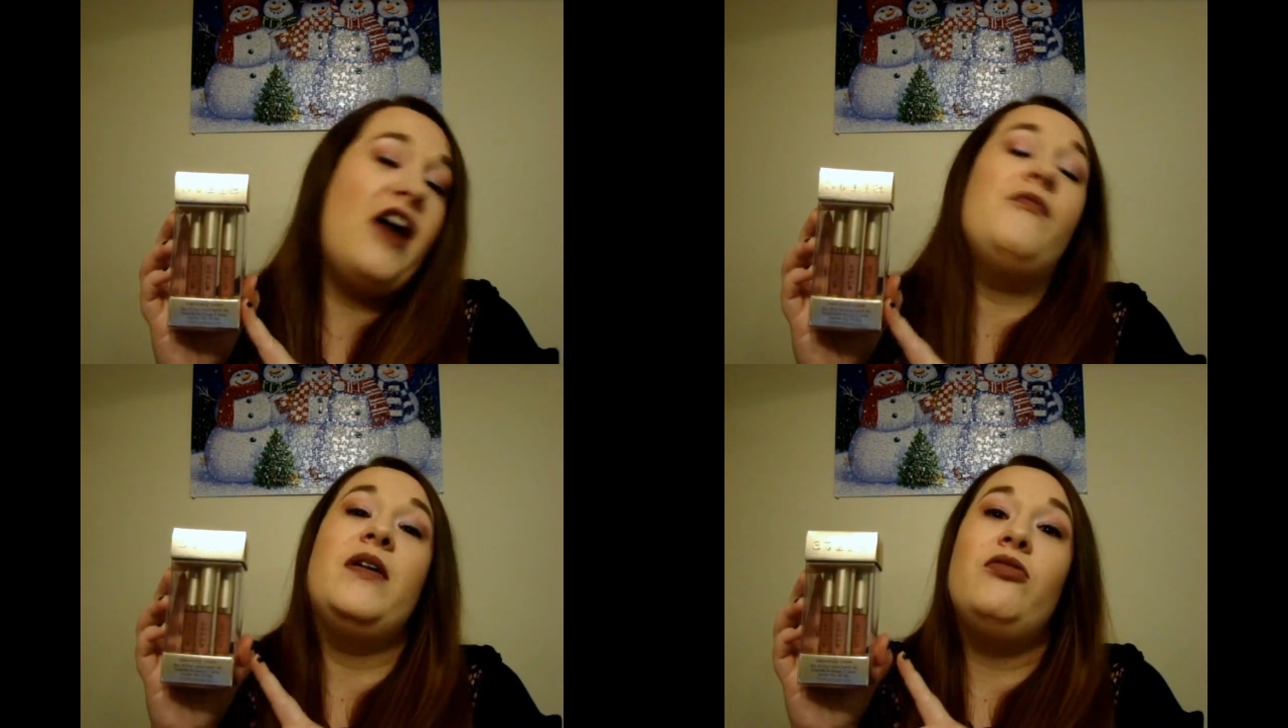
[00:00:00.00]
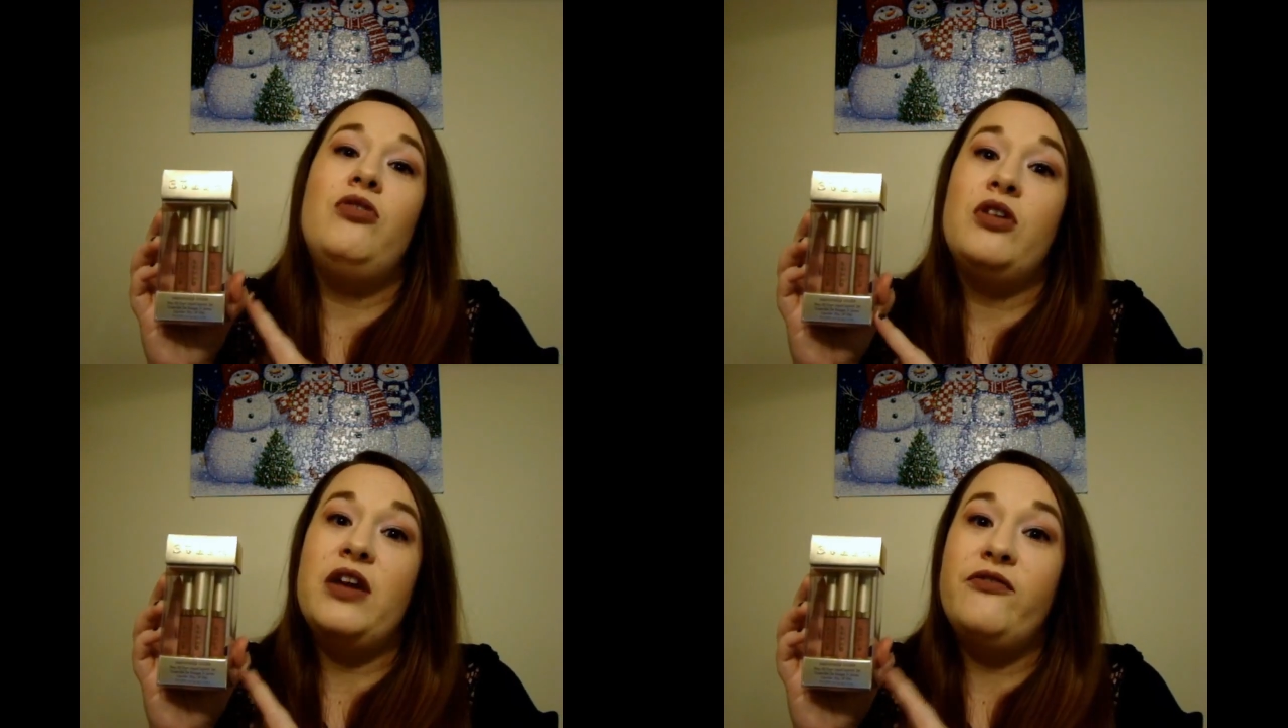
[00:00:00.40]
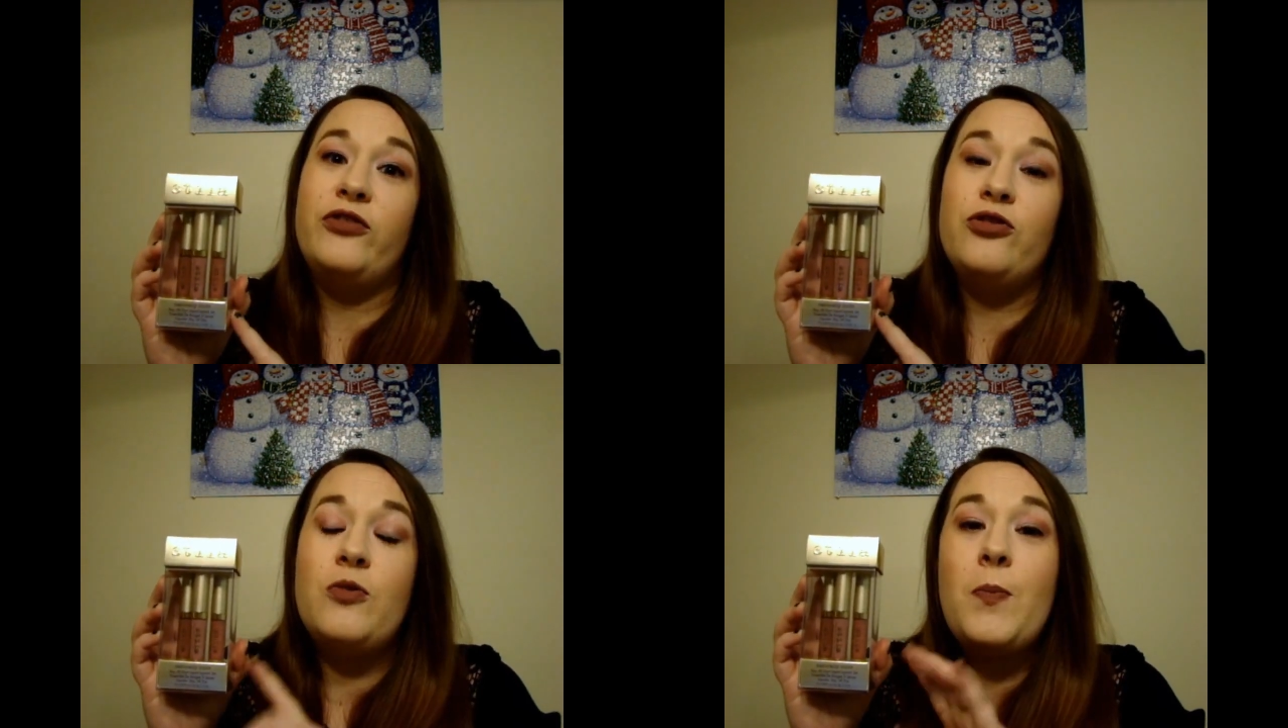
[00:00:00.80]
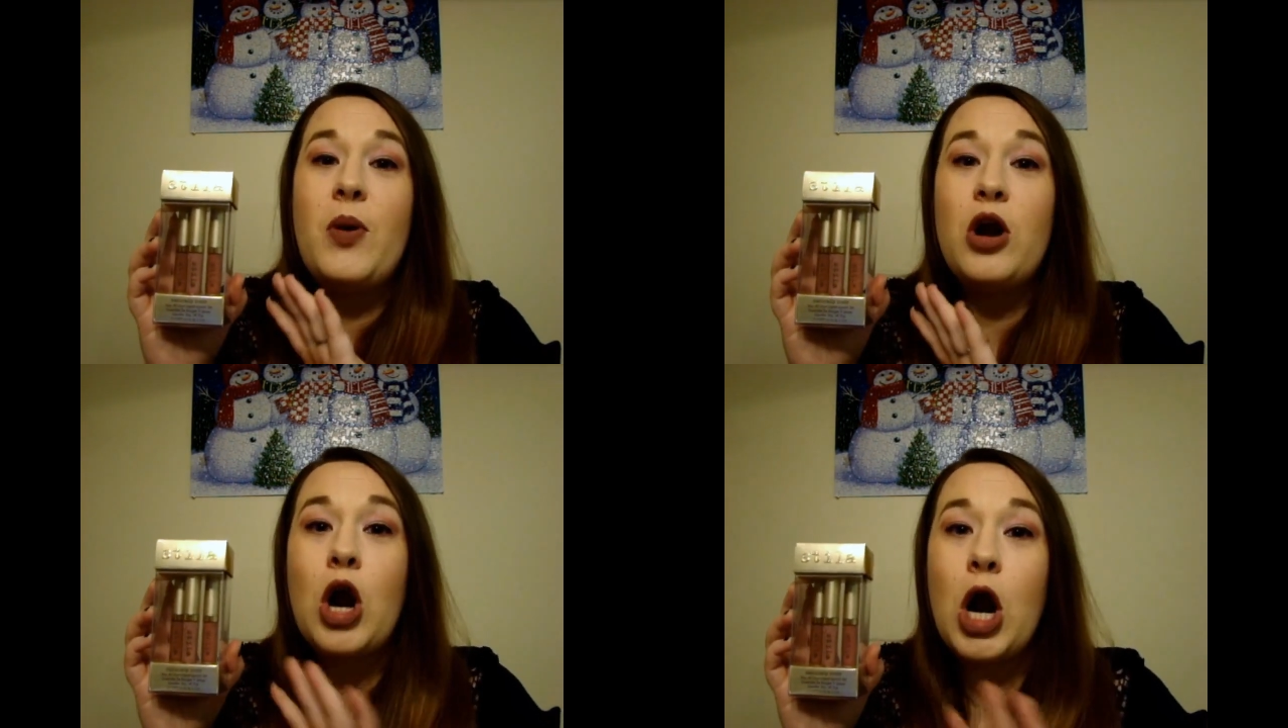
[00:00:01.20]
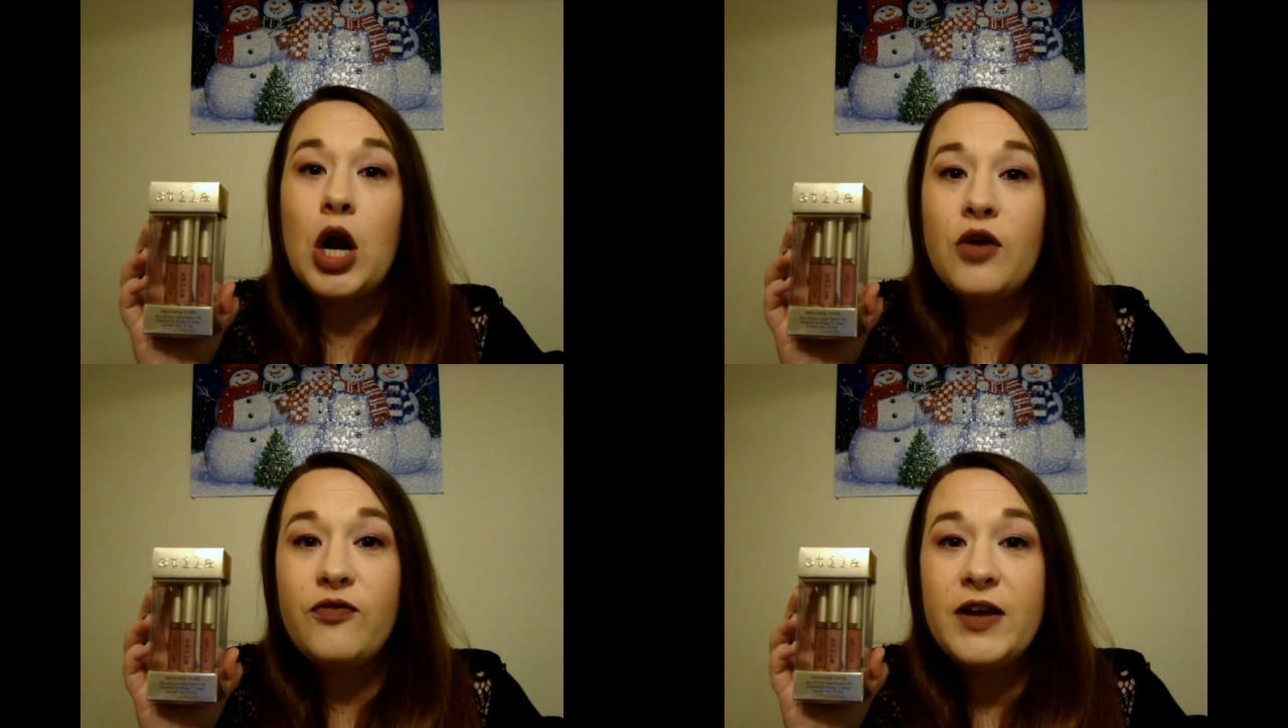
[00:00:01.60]
I've been looking for the
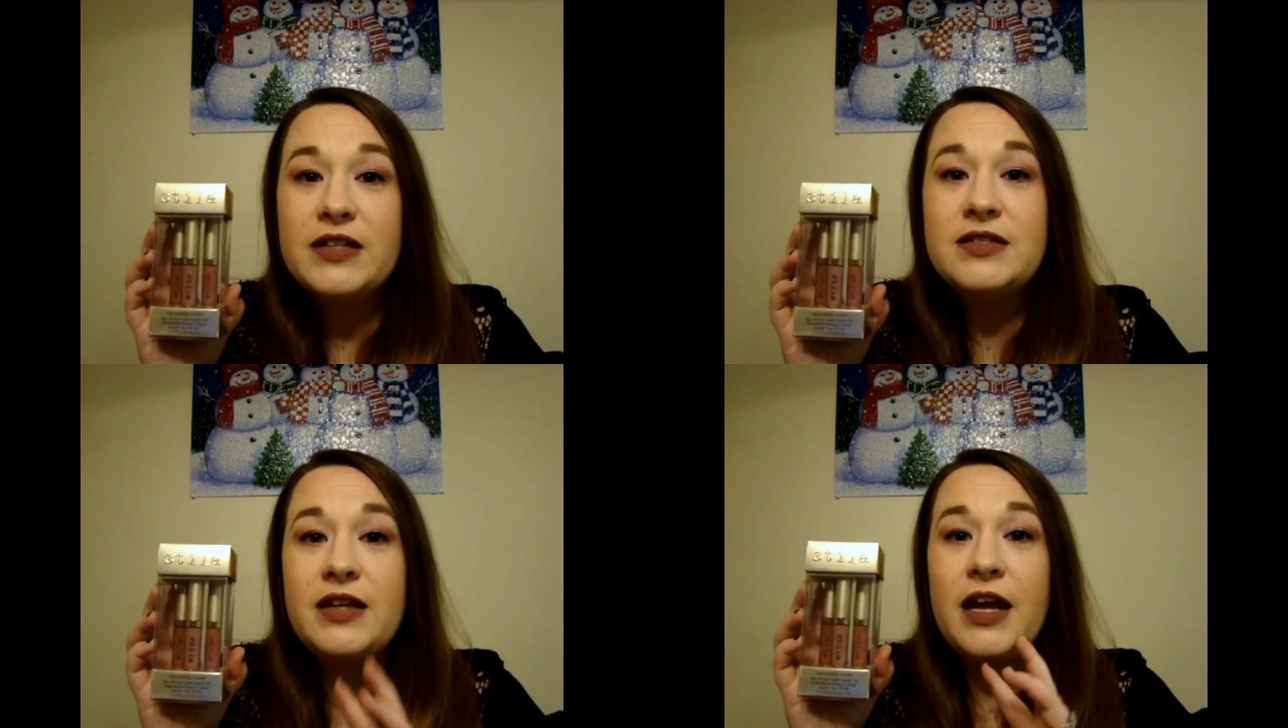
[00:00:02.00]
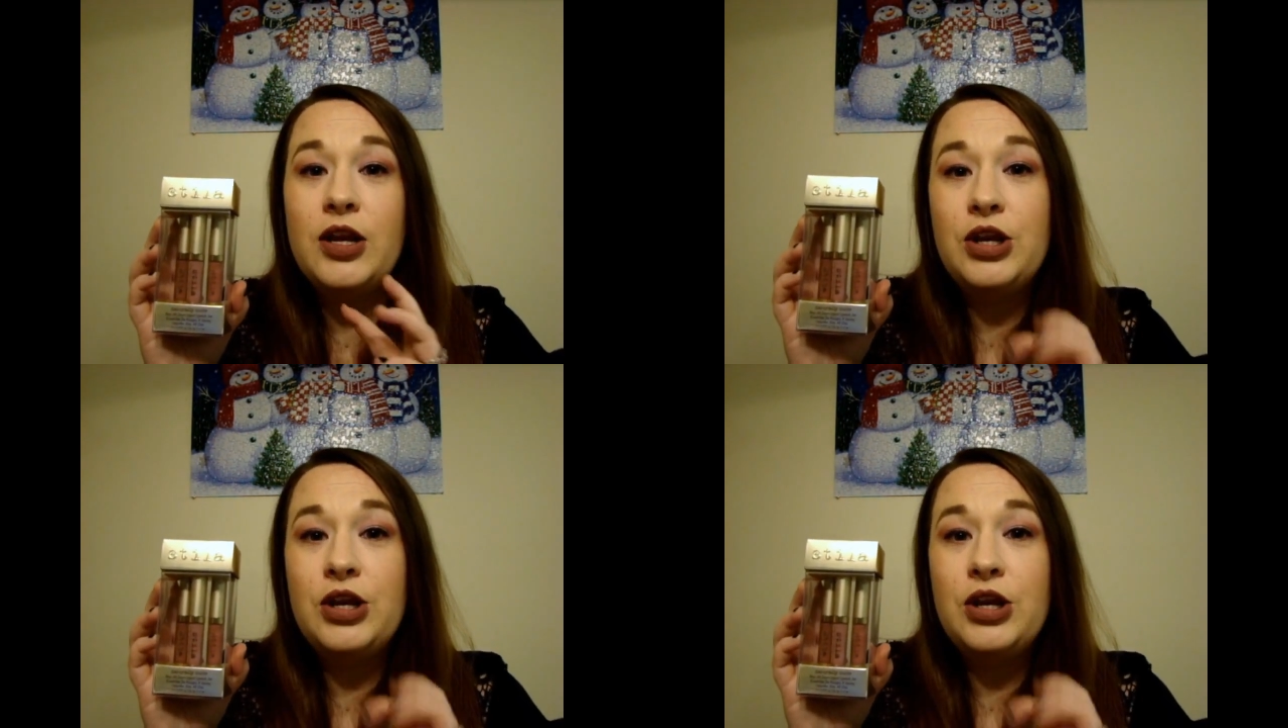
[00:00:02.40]
perfect, like,